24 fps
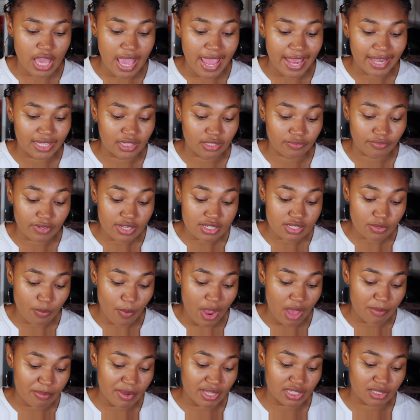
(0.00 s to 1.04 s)
And the reason
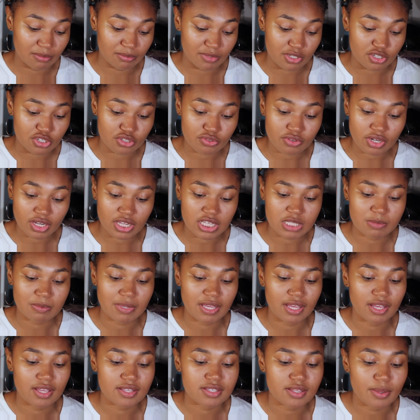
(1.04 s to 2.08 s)
why I picked up this trick is
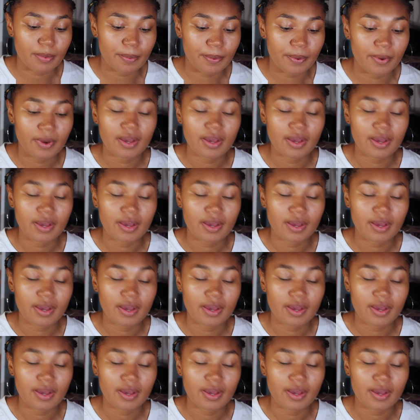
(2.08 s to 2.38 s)
because